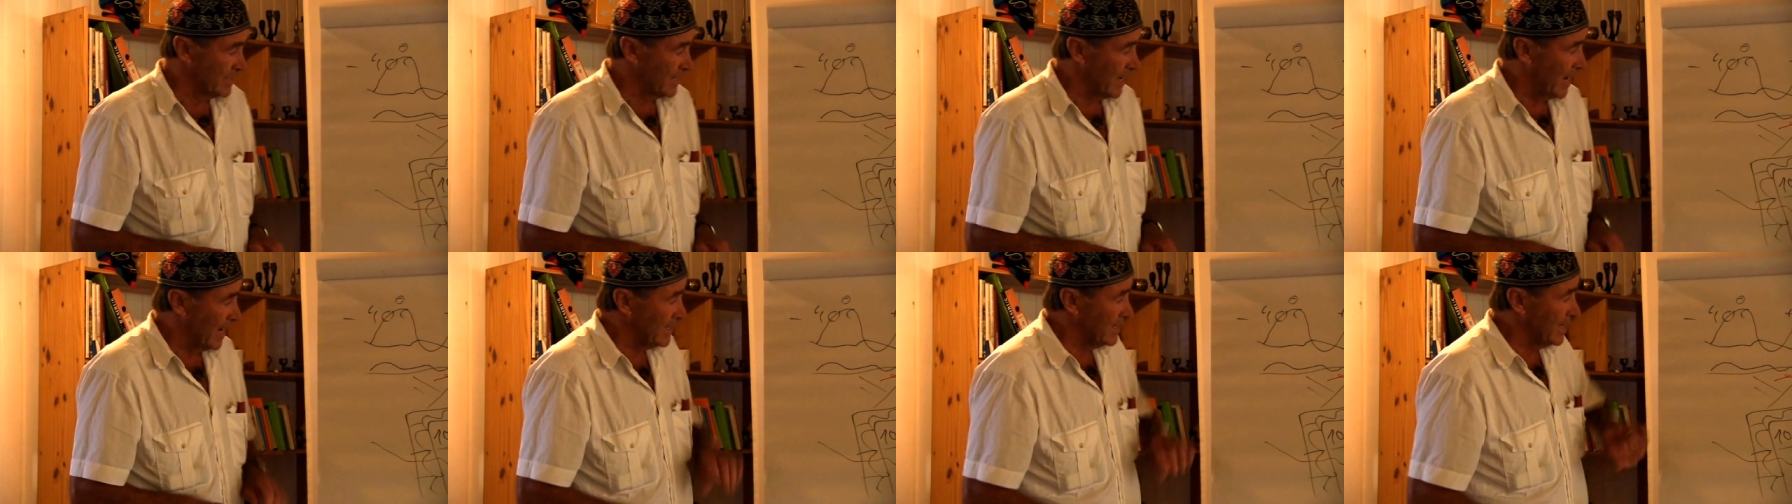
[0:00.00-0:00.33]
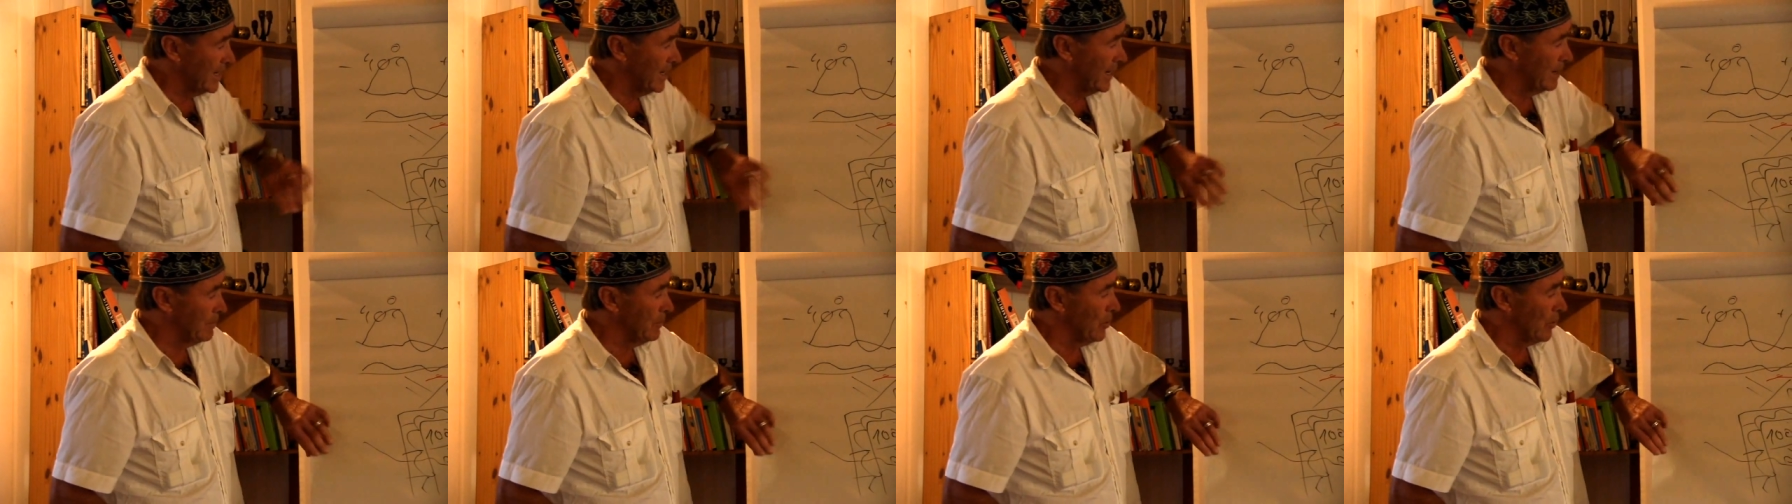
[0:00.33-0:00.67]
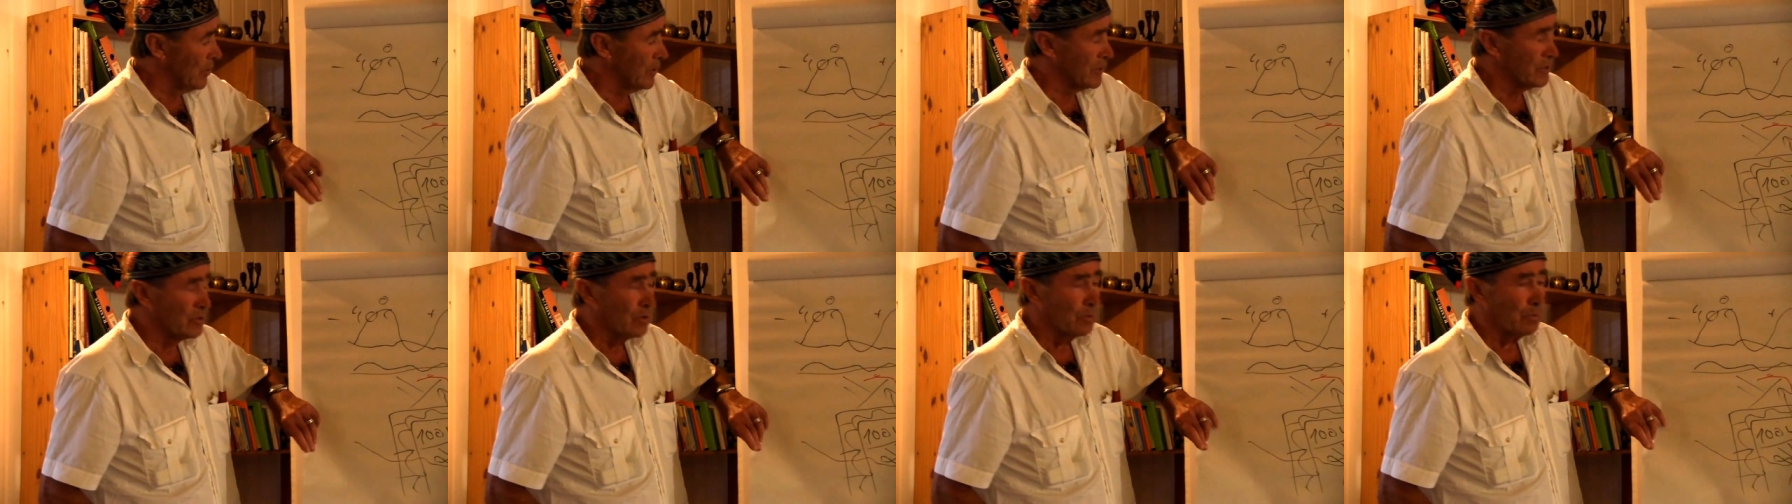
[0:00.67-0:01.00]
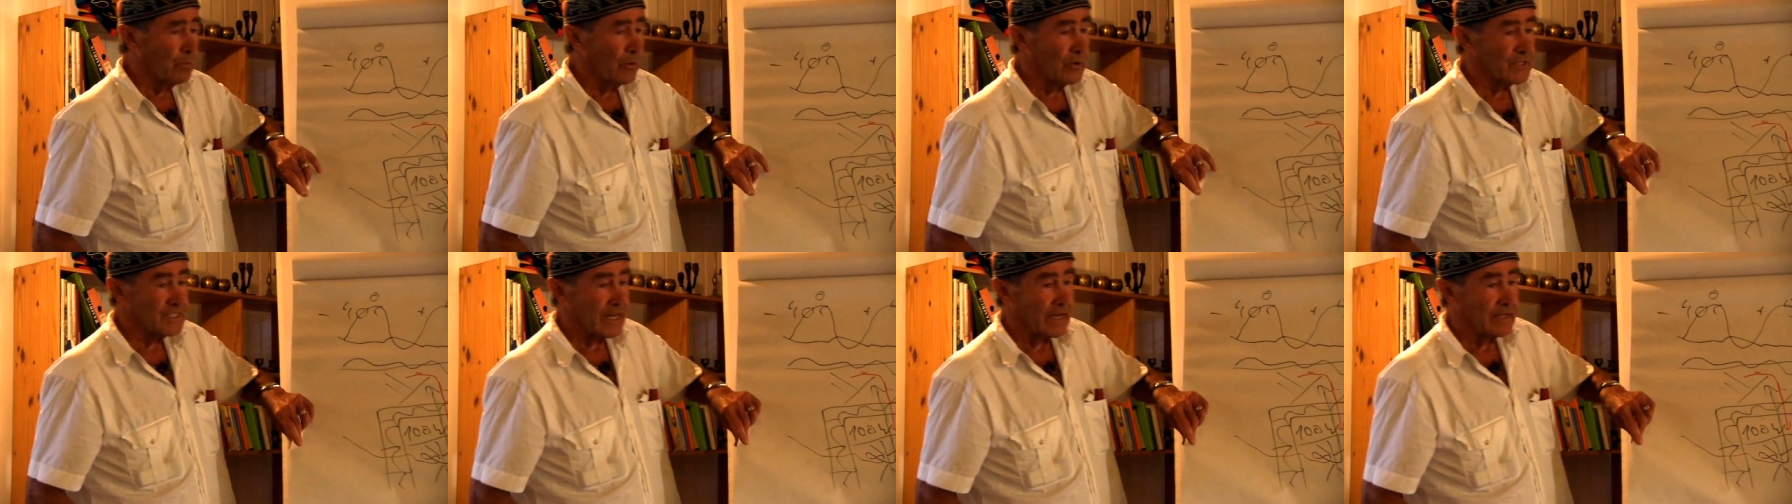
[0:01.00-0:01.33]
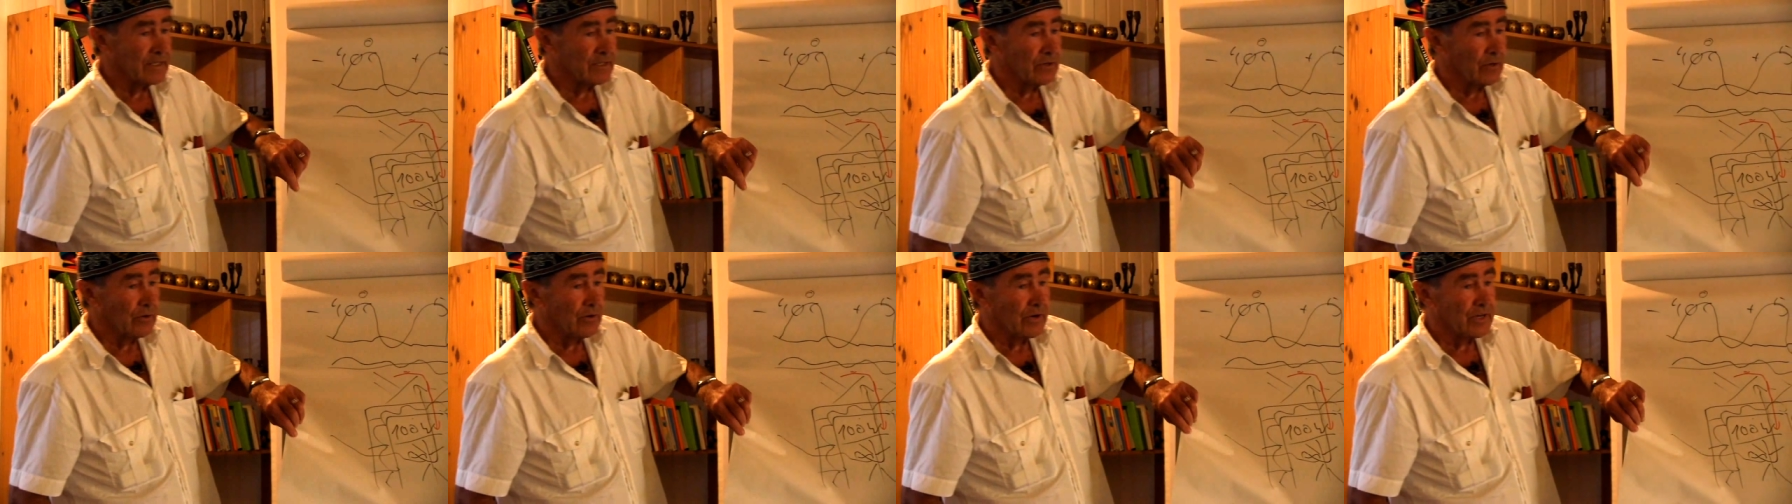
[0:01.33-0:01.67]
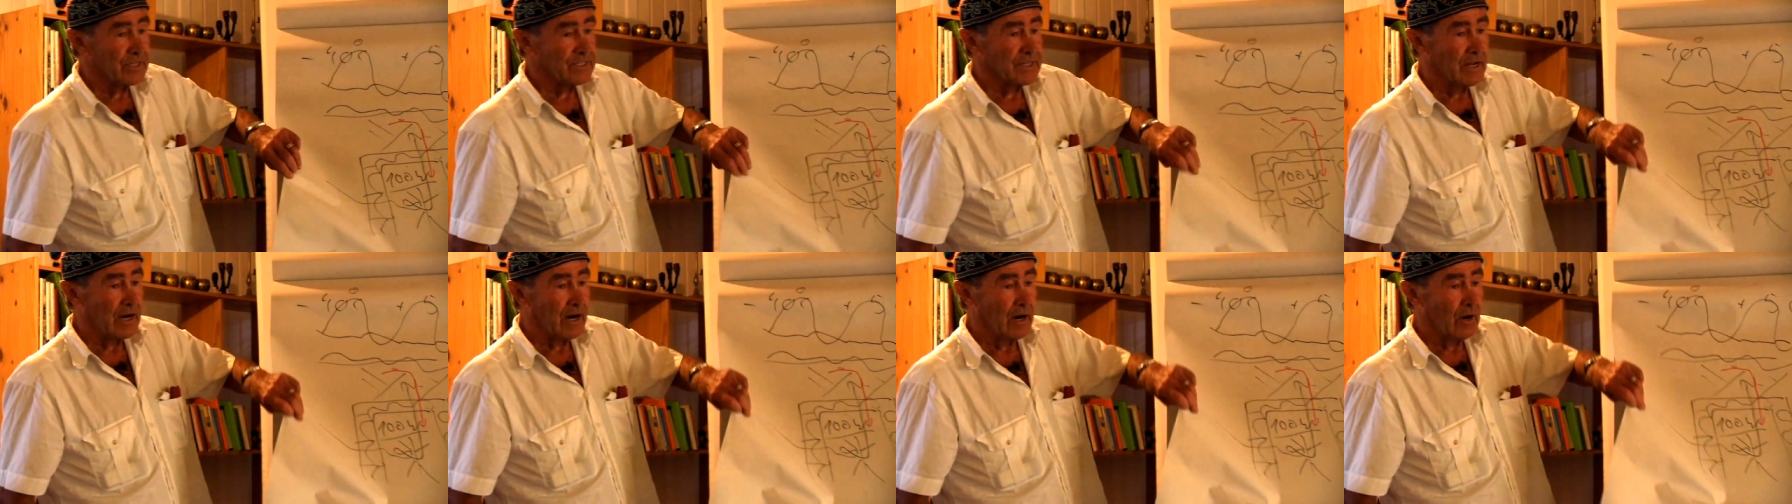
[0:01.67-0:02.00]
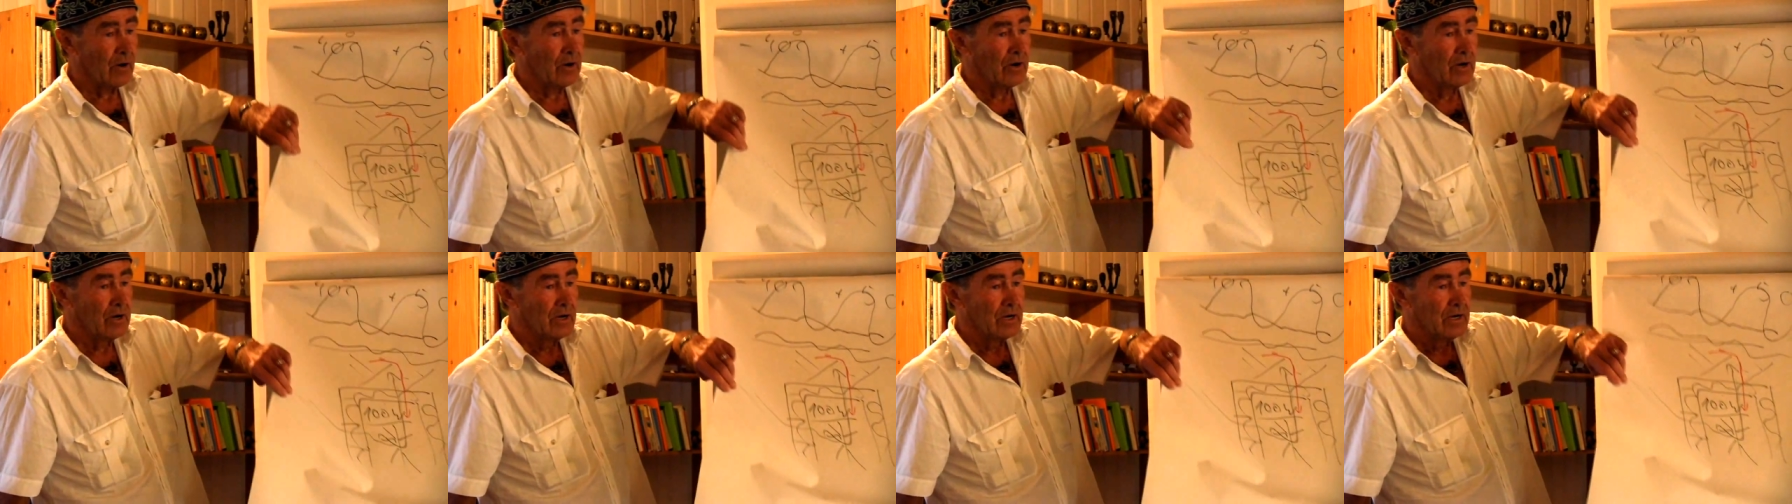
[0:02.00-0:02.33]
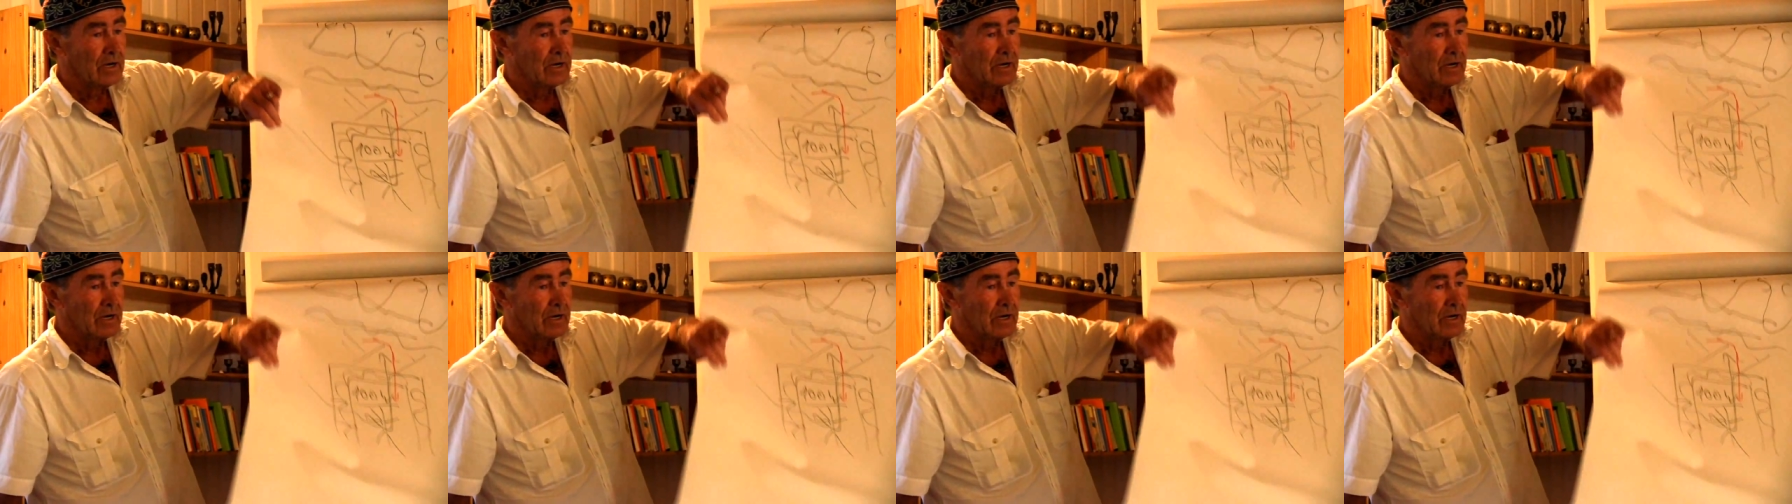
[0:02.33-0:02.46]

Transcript: the idea I'm going to present you is now